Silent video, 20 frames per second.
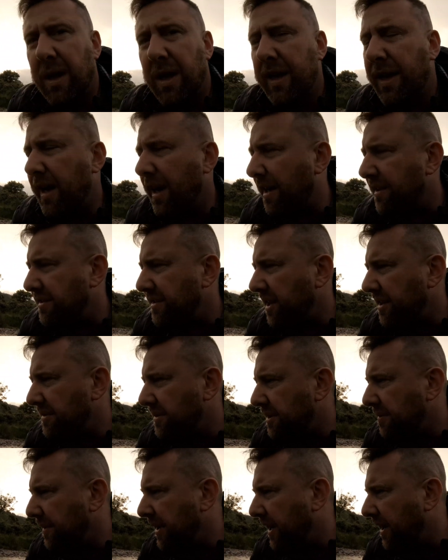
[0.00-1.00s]
And yeah, it seems
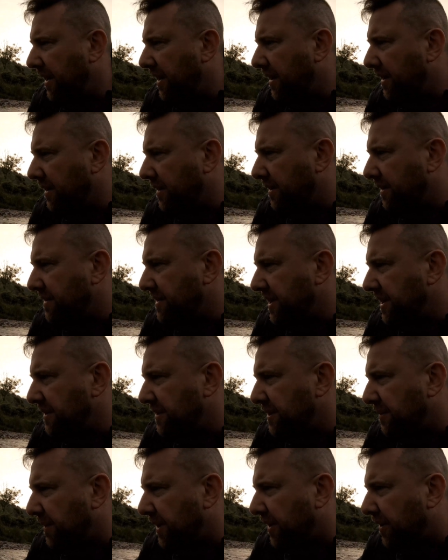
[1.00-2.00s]
to be all
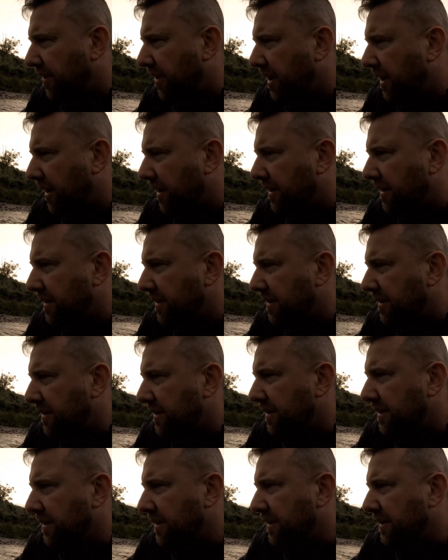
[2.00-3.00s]
right.
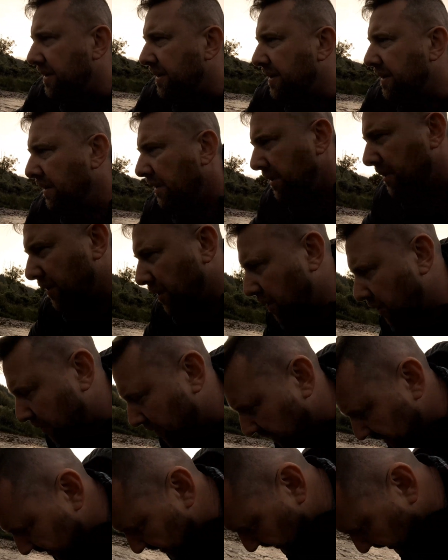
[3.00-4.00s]
Oh,
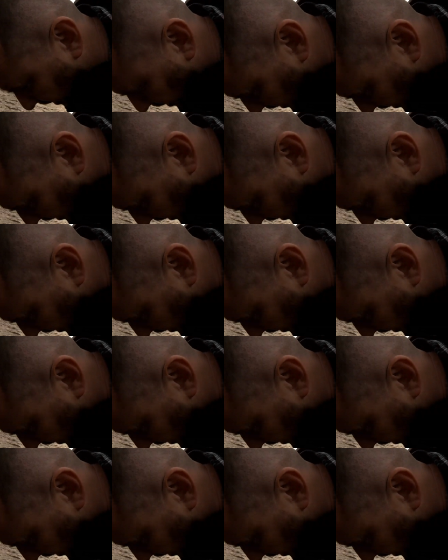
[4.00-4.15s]
I just